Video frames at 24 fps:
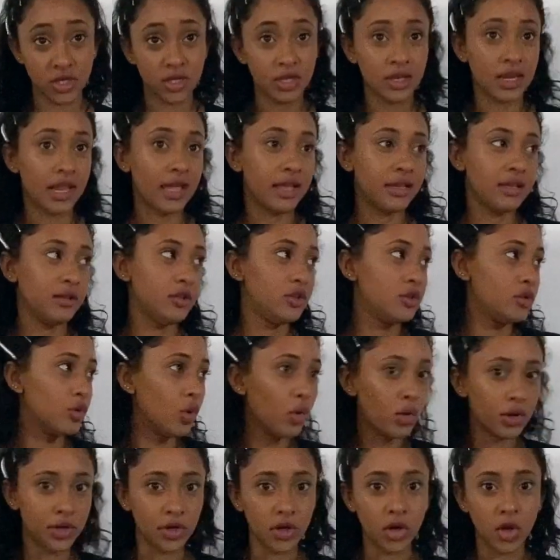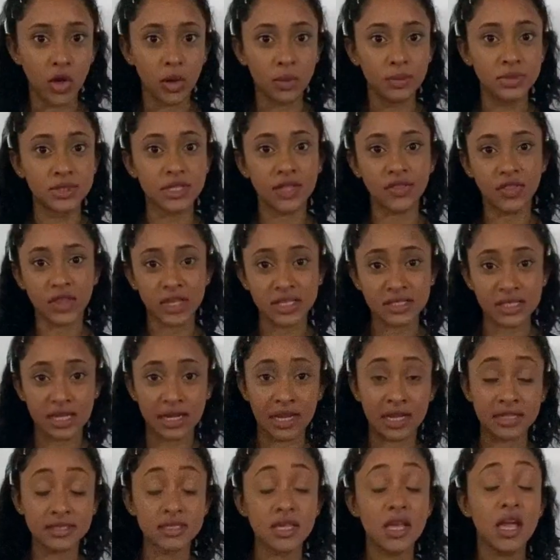like the doorknobs and things like
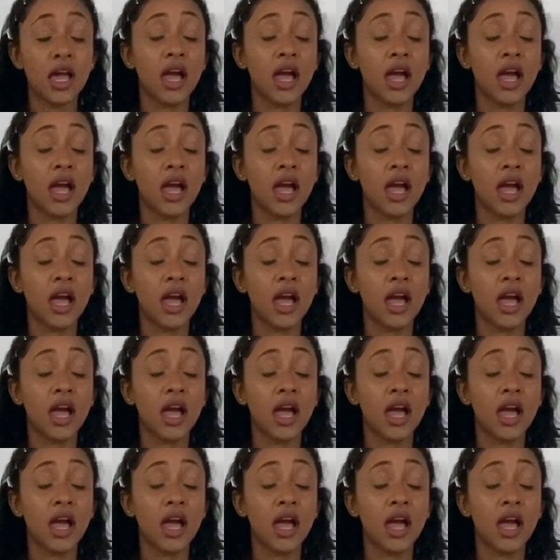that.